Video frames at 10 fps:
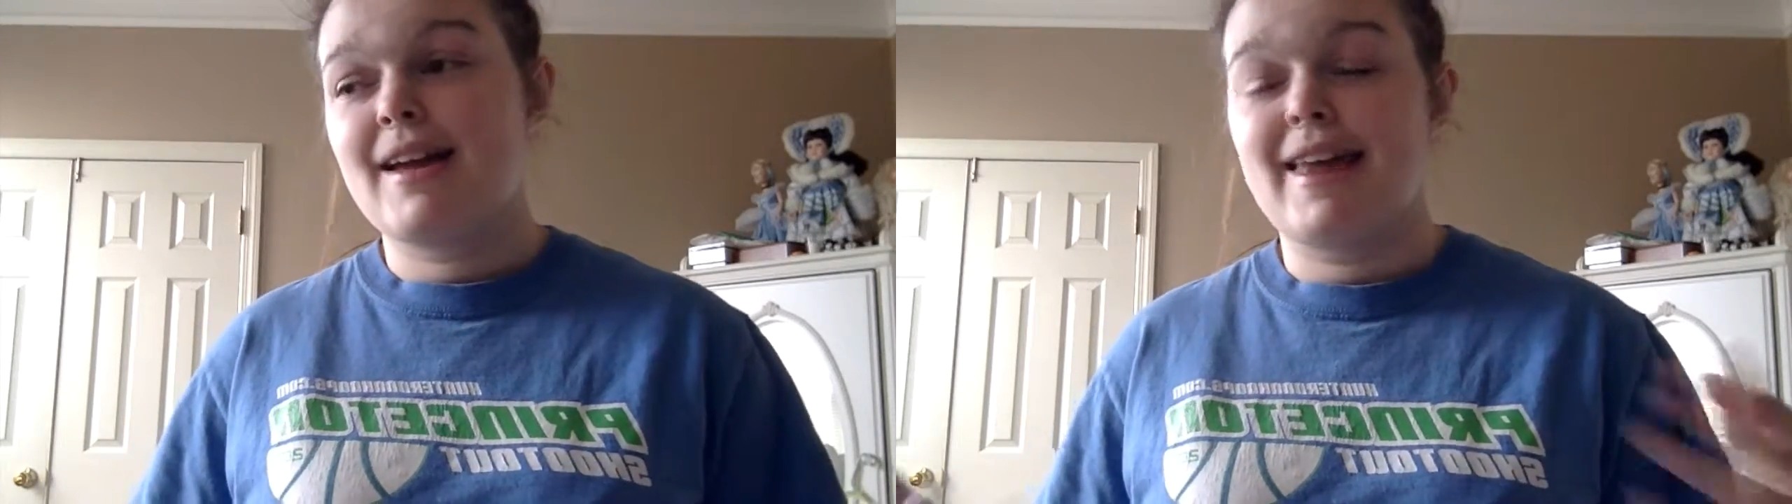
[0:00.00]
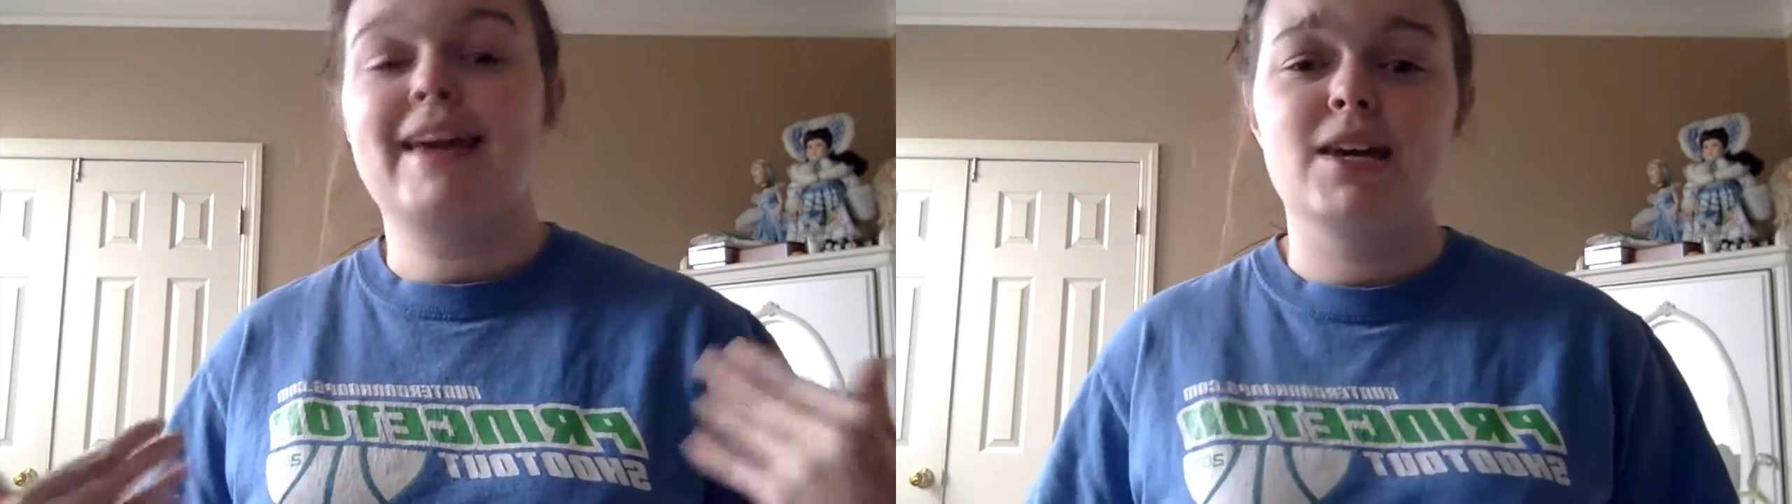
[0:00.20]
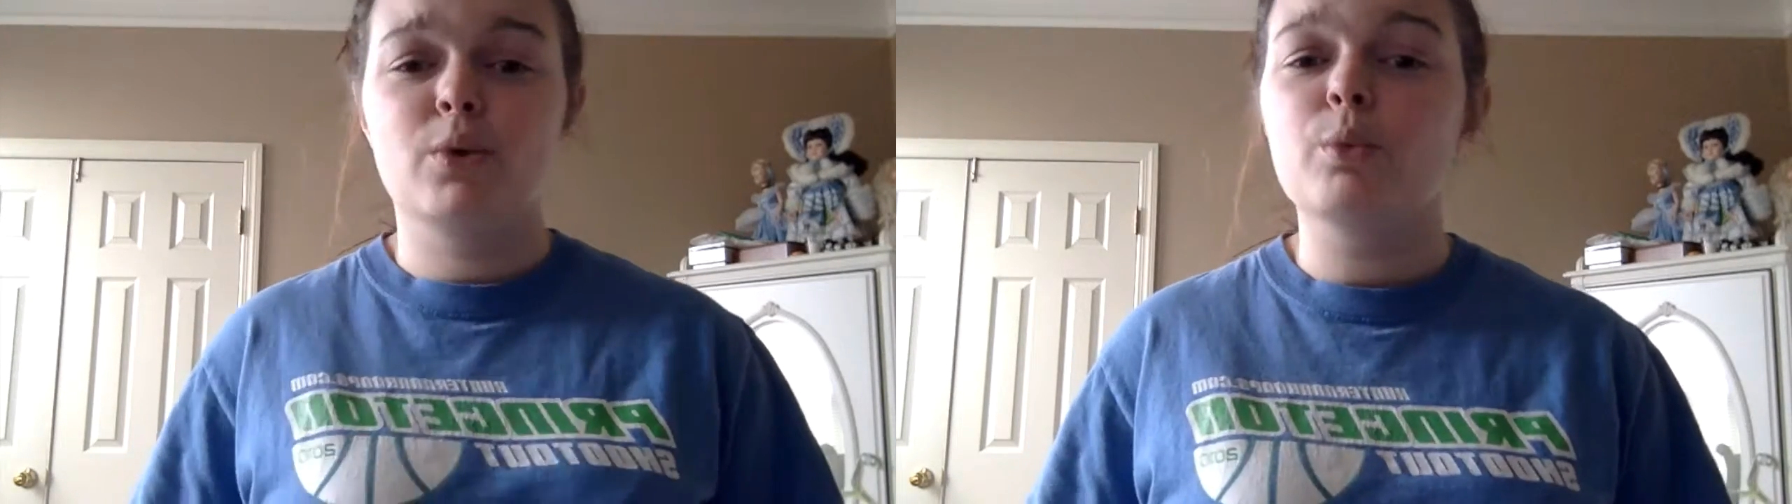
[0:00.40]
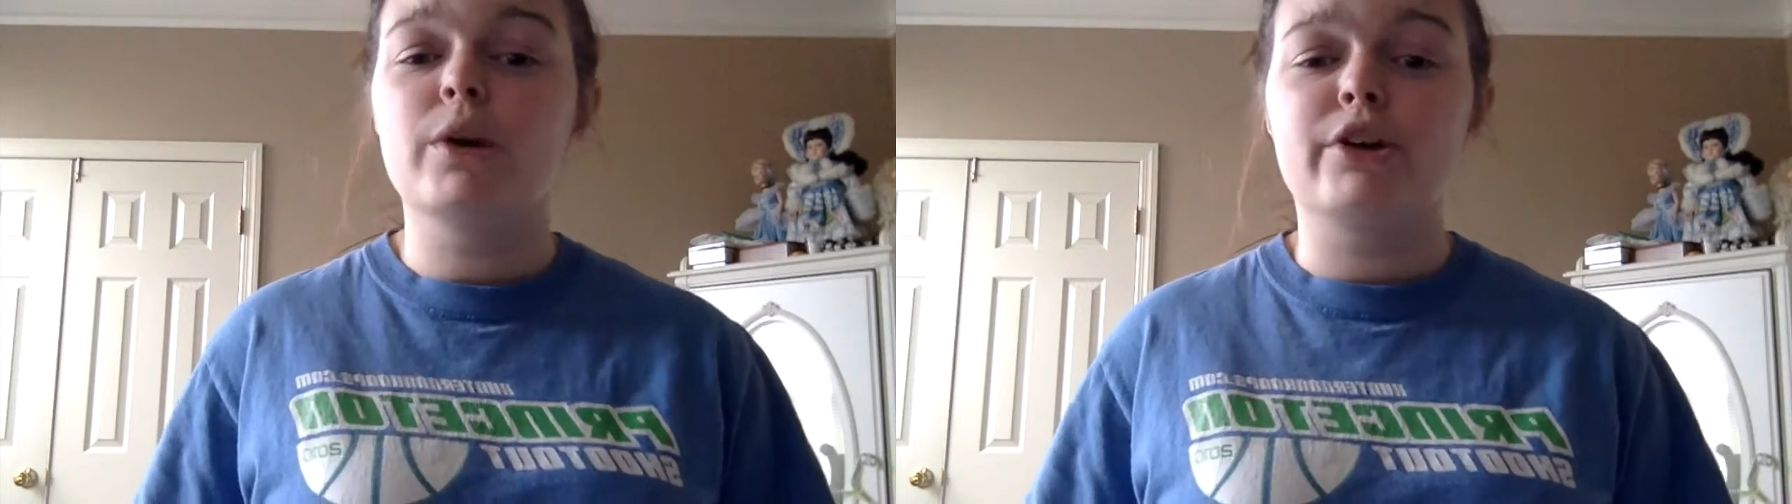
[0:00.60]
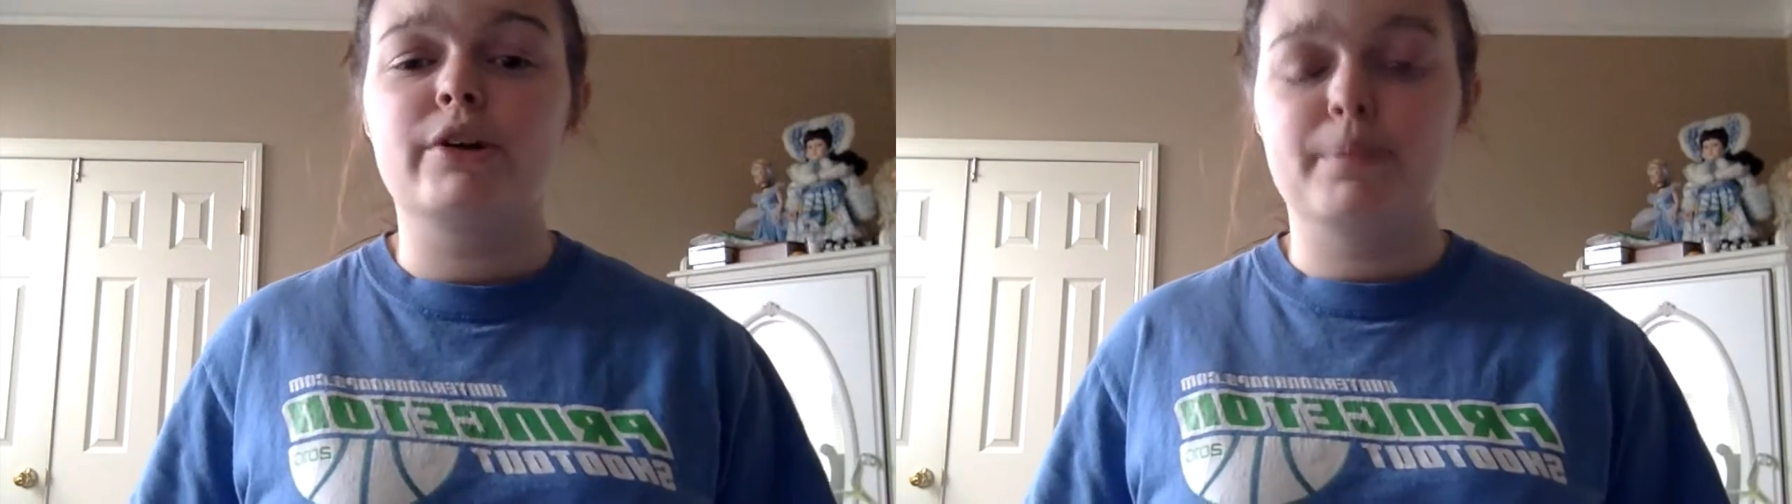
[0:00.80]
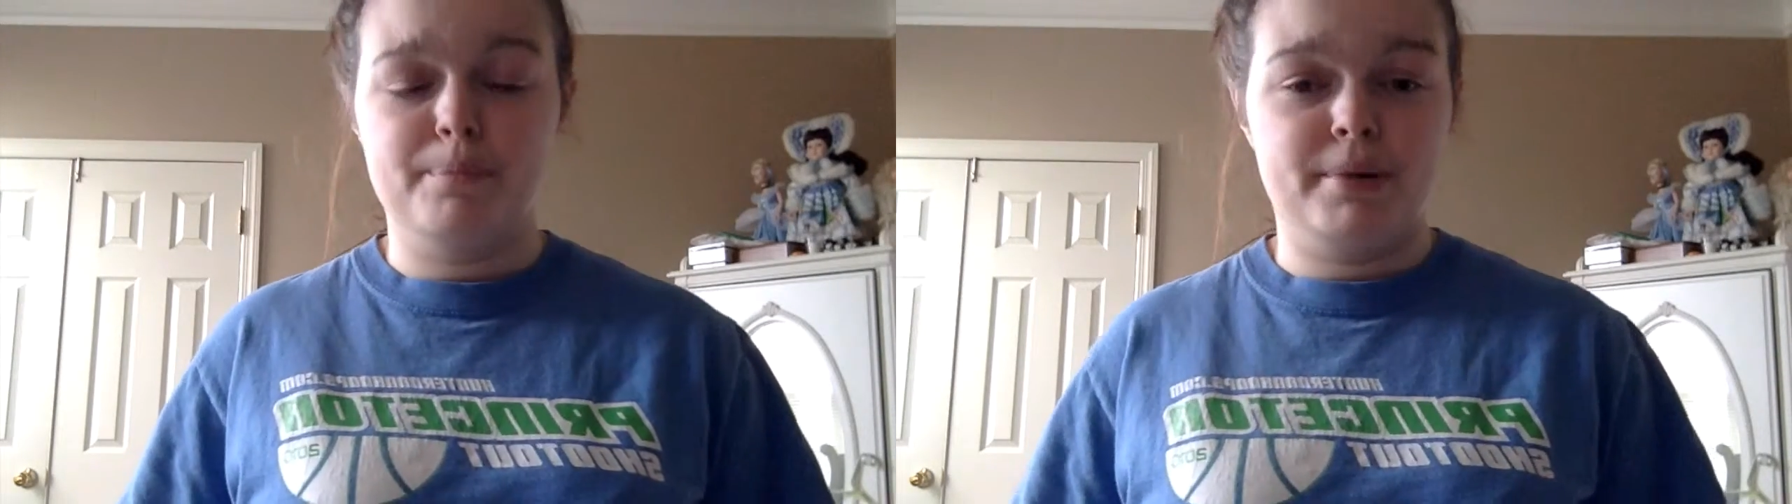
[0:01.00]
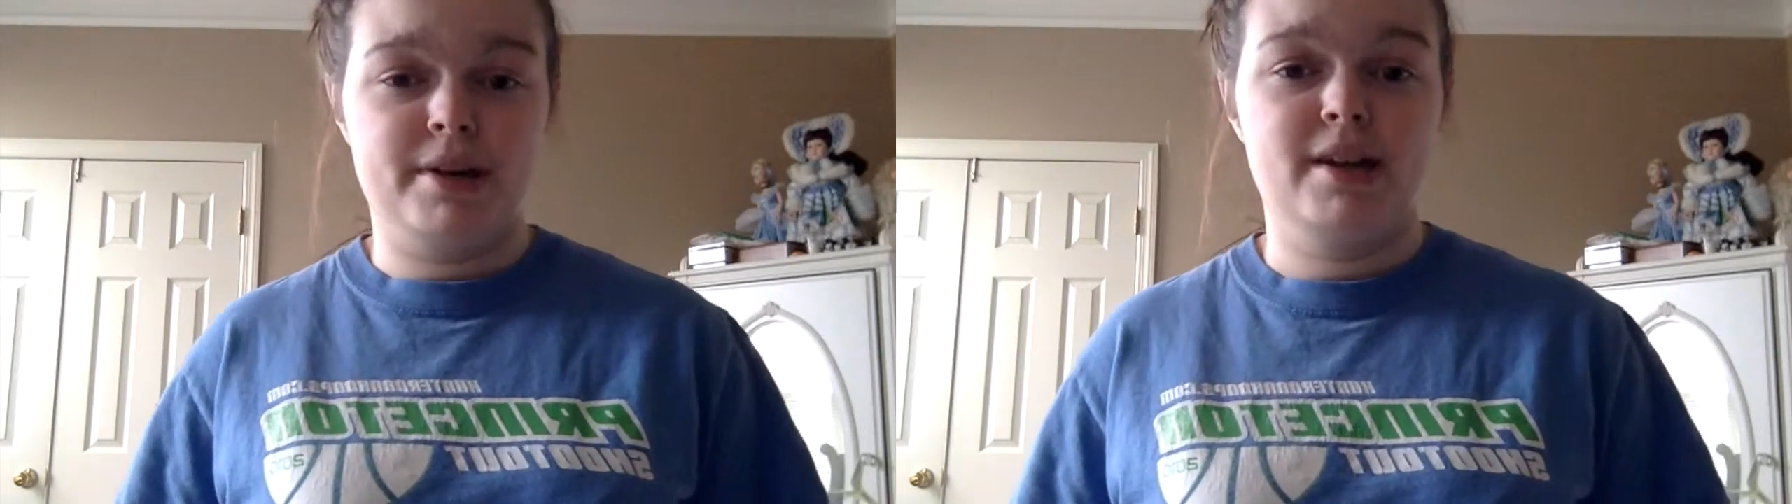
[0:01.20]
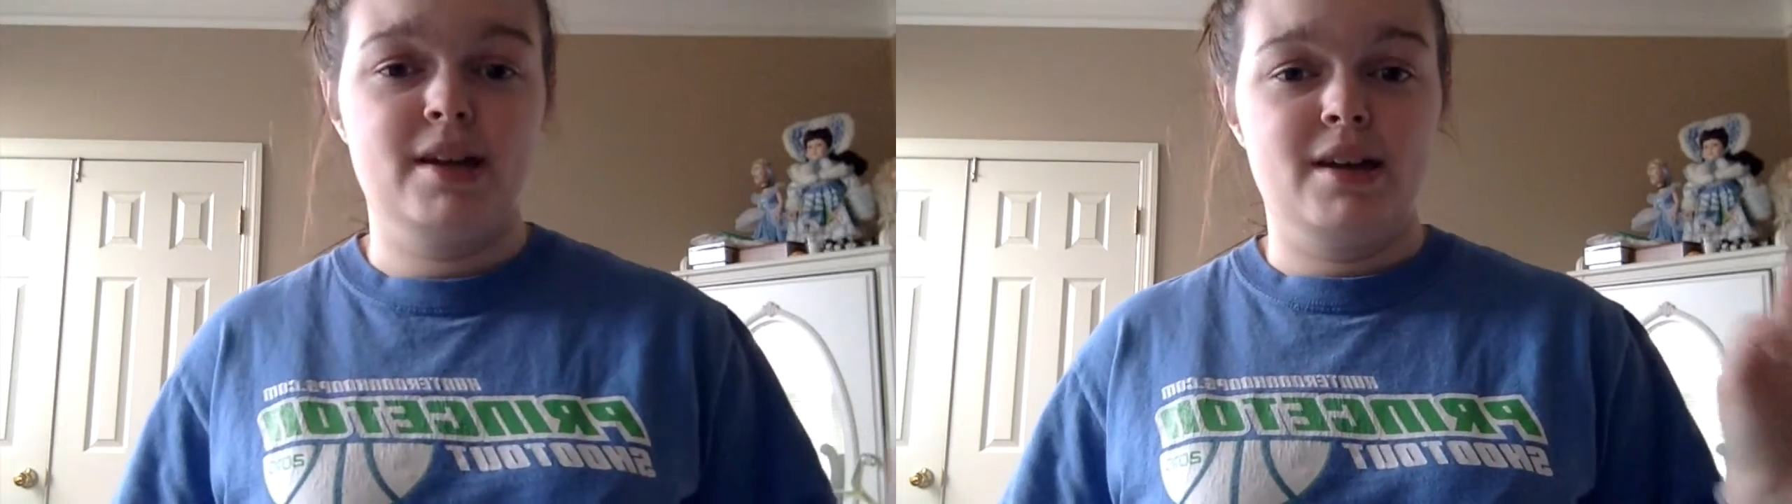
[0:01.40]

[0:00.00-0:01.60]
And I think weird, but